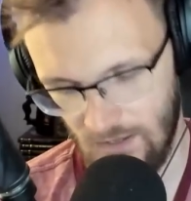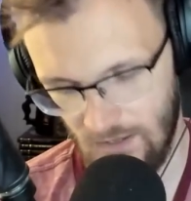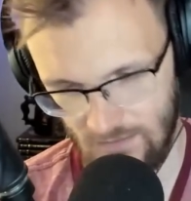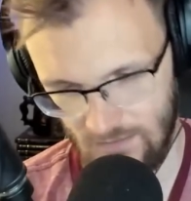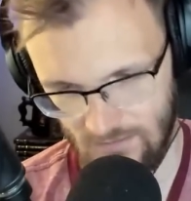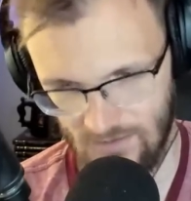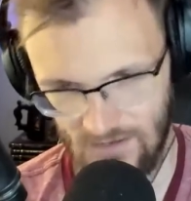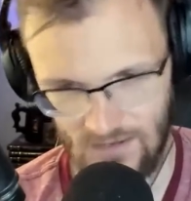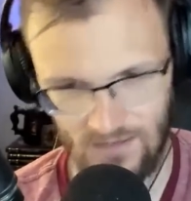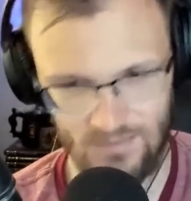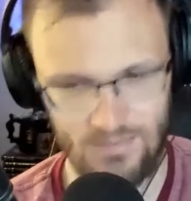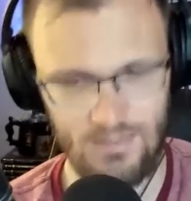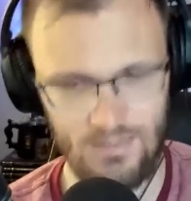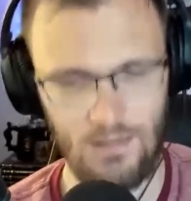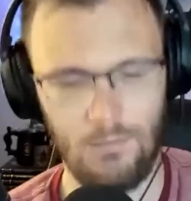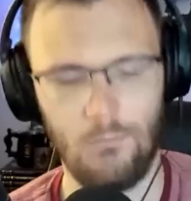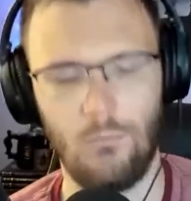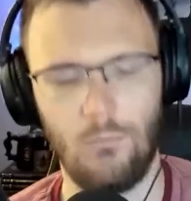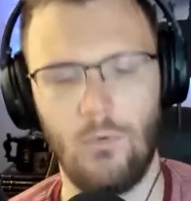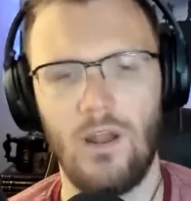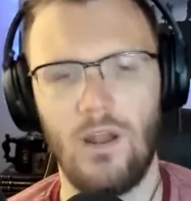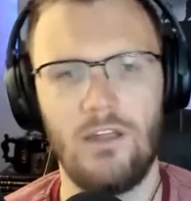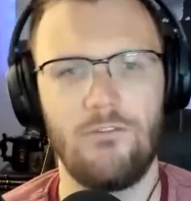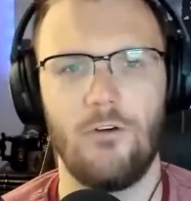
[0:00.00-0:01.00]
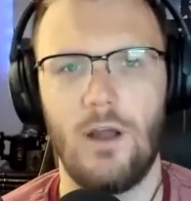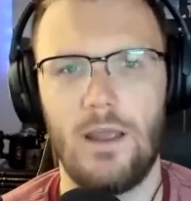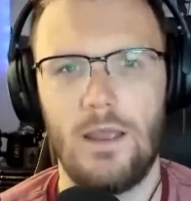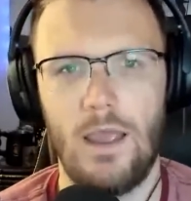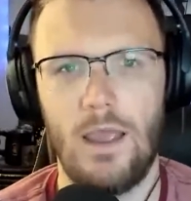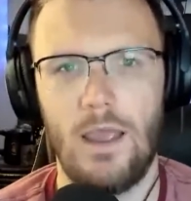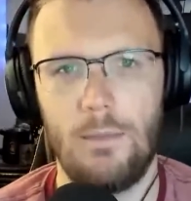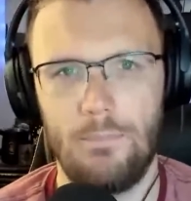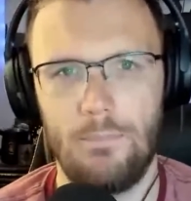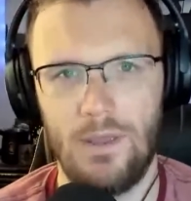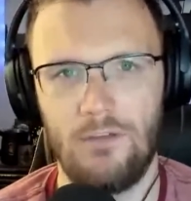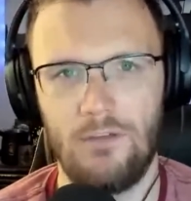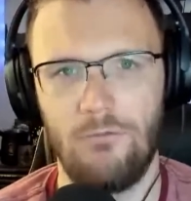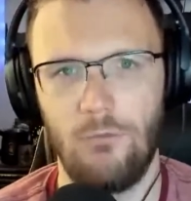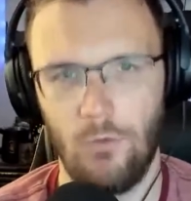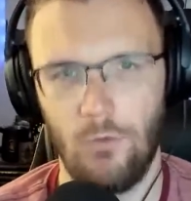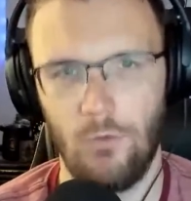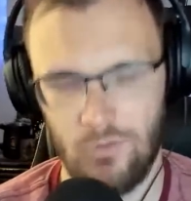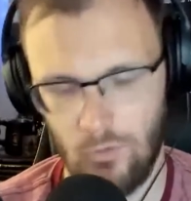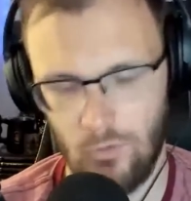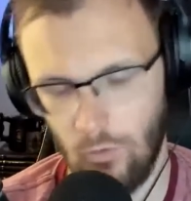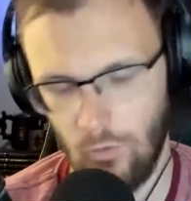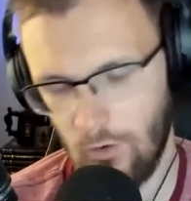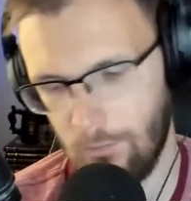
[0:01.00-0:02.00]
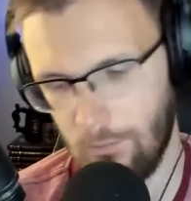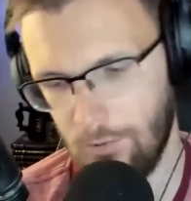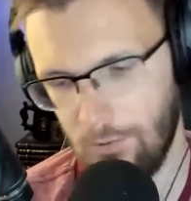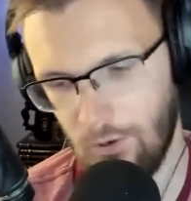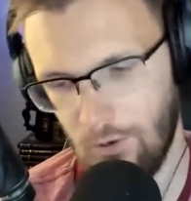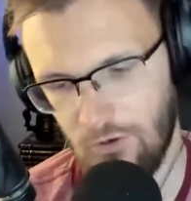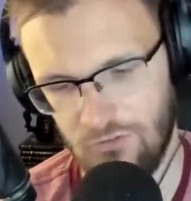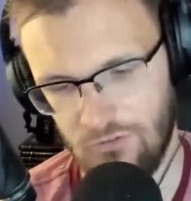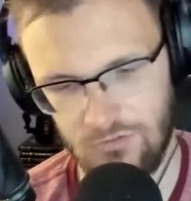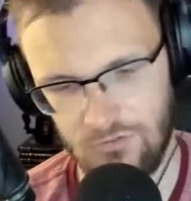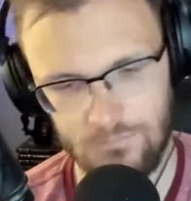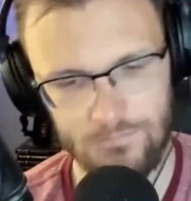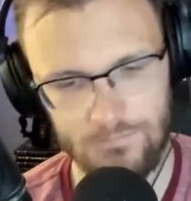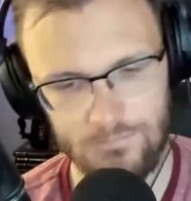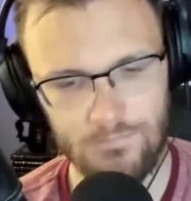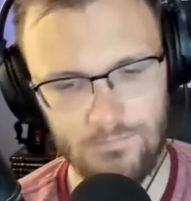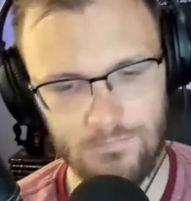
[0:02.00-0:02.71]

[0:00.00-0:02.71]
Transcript: to get them ready for a, a big fourth quarter push.